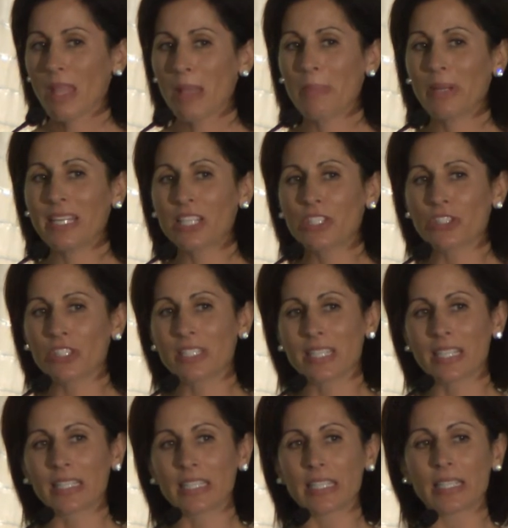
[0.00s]
But
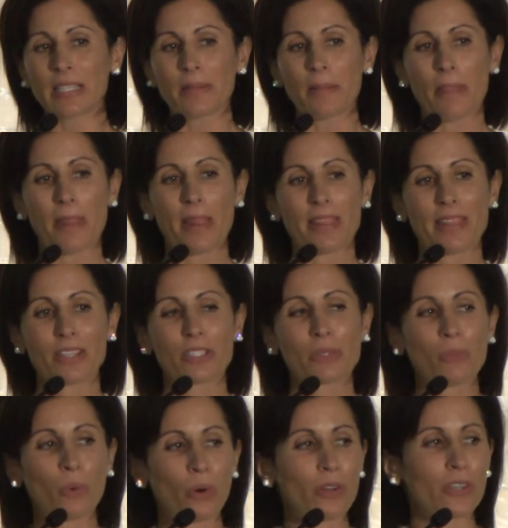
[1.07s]
interestingly, there's
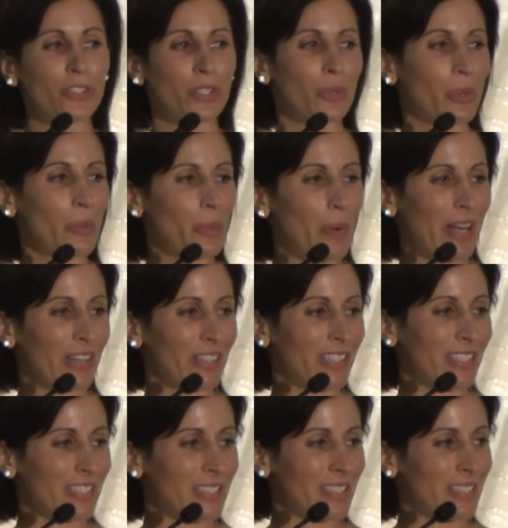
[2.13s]
more to
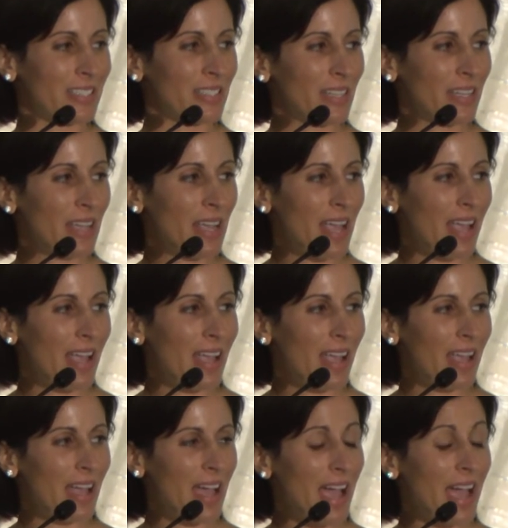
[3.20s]
awareness.
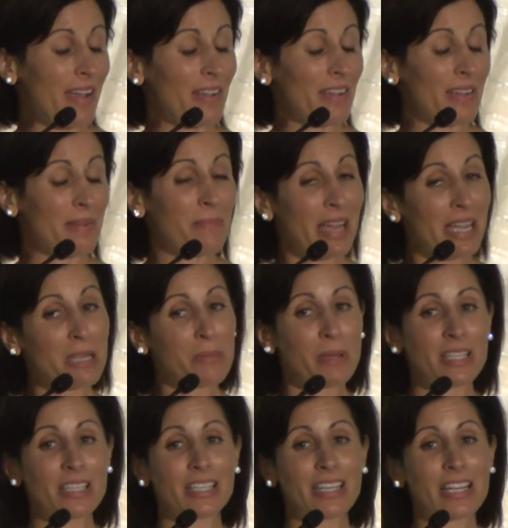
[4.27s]
In my
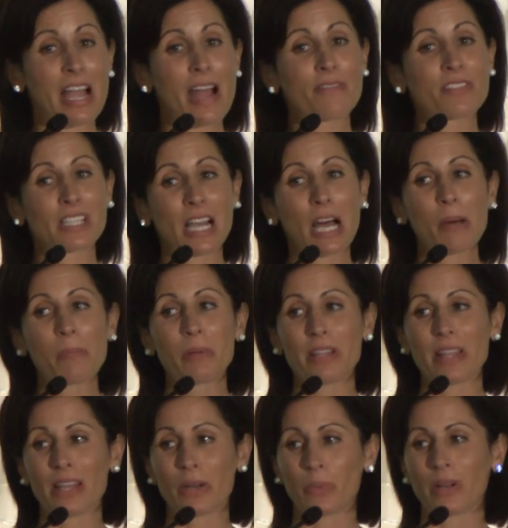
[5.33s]
opinion, you have to couple
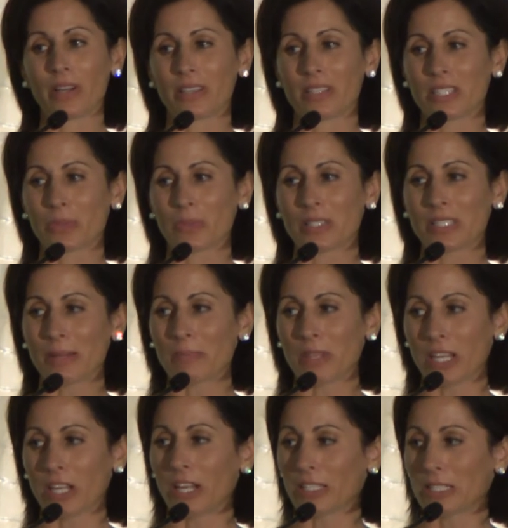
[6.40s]
that awareness with
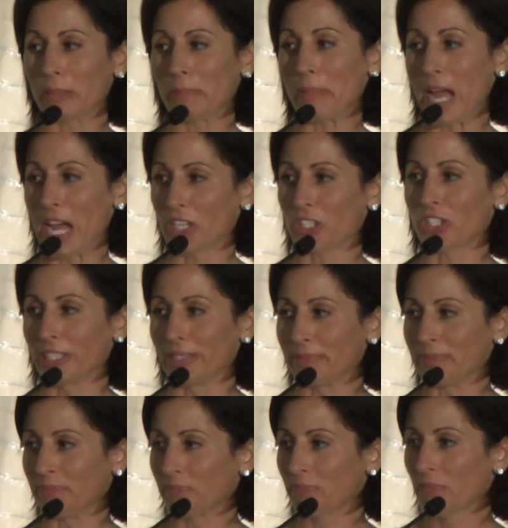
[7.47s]
something called compassion.
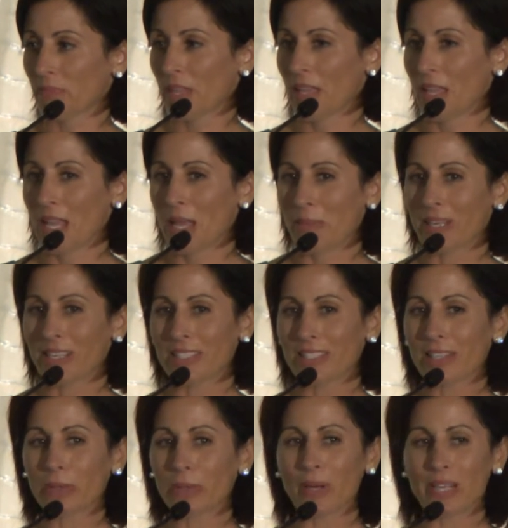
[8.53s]
Because
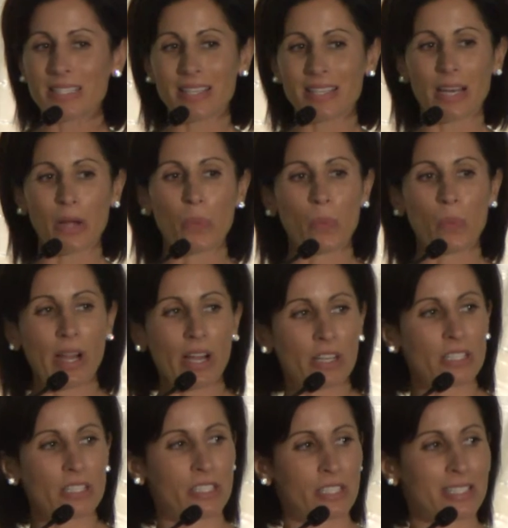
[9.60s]
otherwise, that
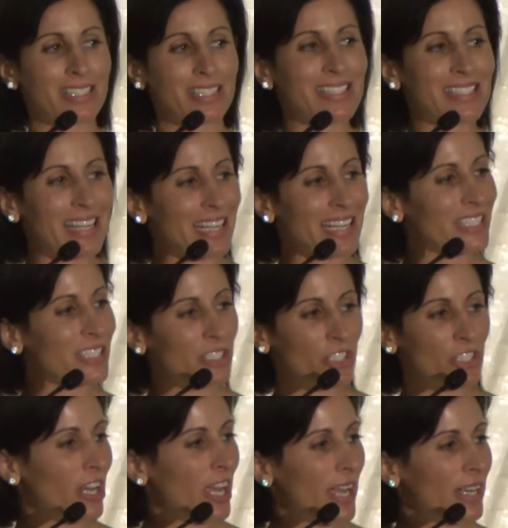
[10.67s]
awareness just stays in
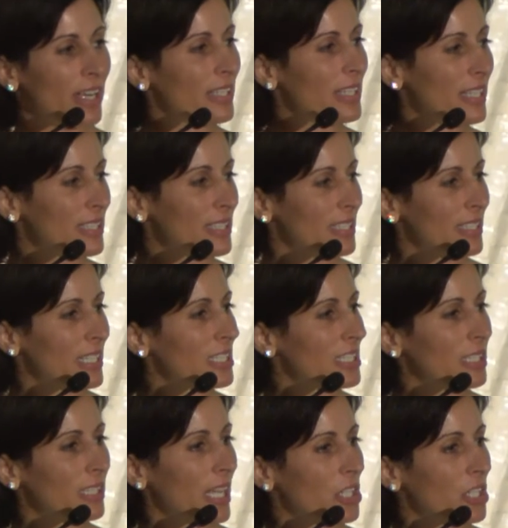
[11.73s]
your head. It's an
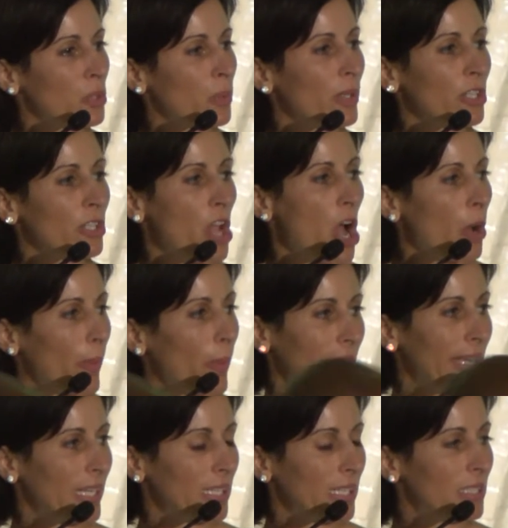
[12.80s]
intellectual
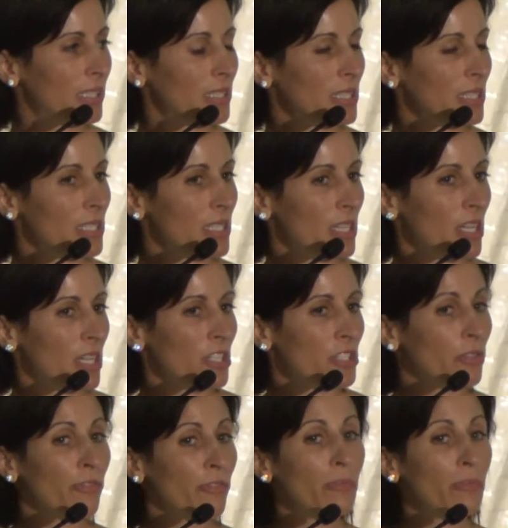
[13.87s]
knowing. So for